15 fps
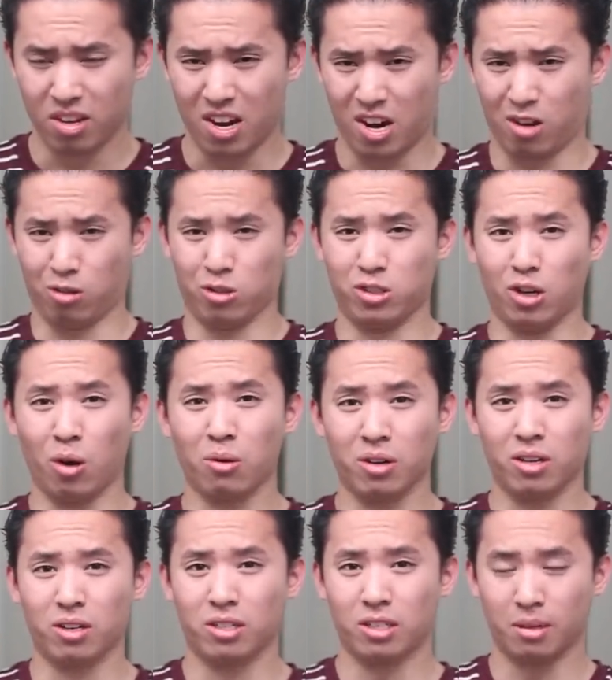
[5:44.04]

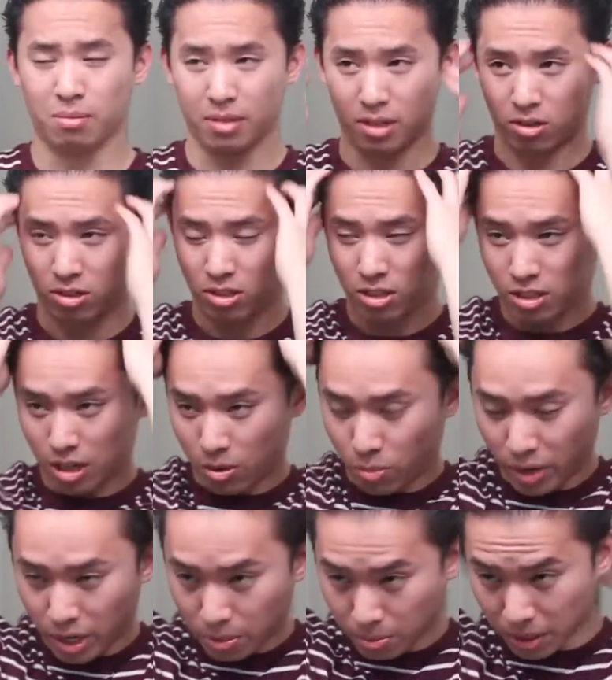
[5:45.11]
Arizona or something or just like
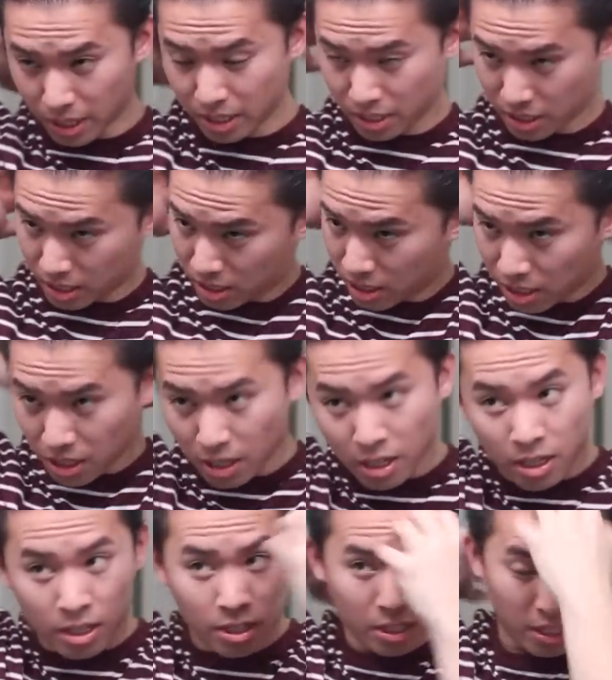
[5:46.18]
weird places.
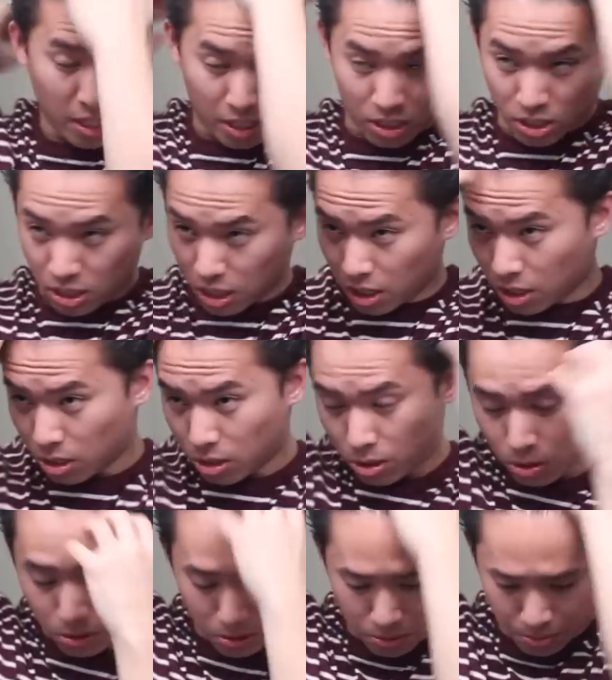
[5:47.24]
And
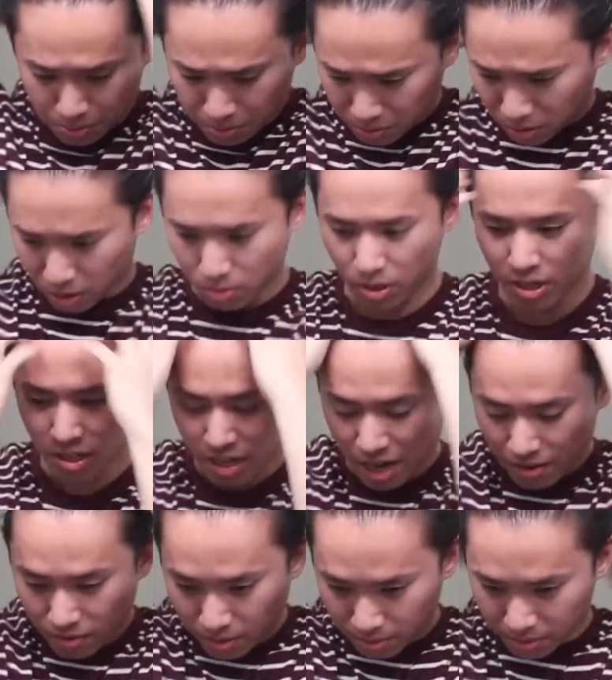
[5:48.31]
so what you
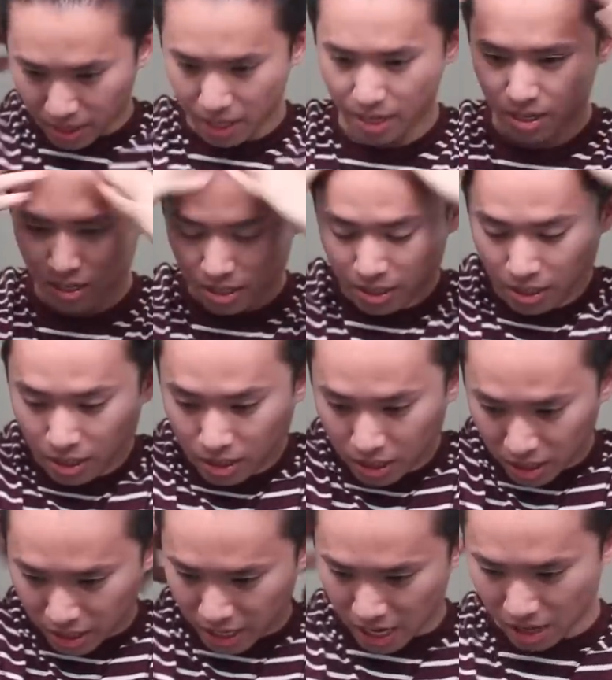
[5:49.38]
get from like a
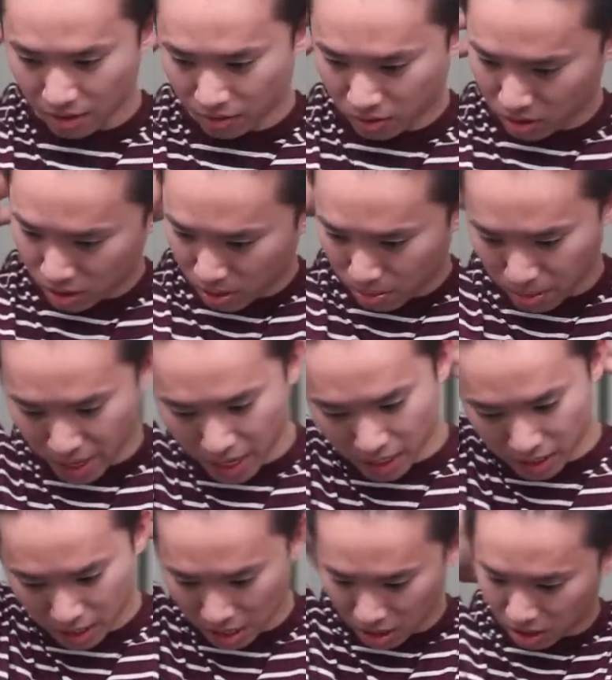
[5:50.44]
lot of California
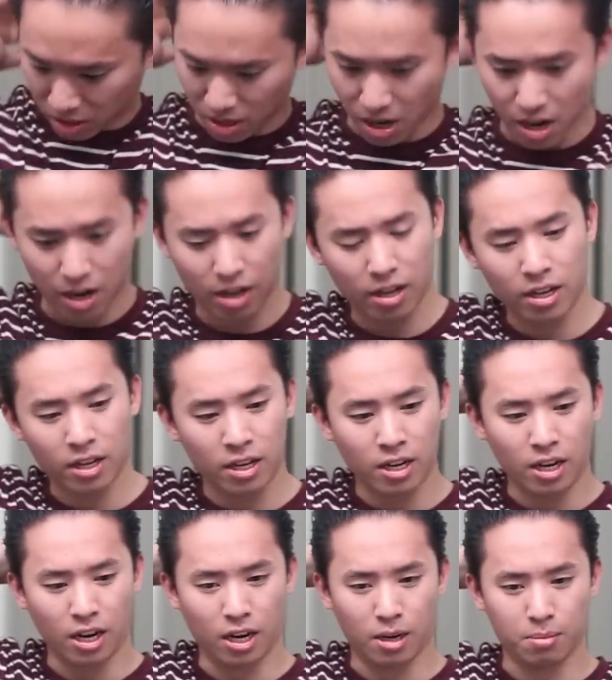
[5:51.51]
brands that are not
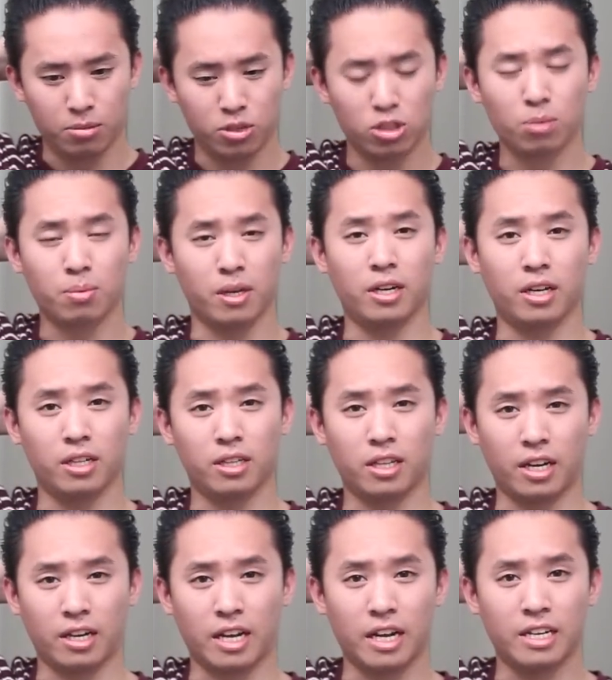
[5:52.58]
um, super
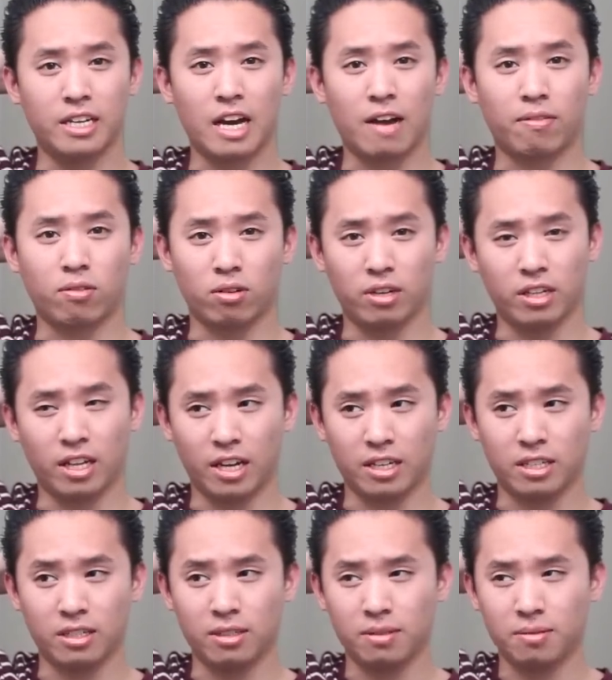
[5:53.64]
like in depth or like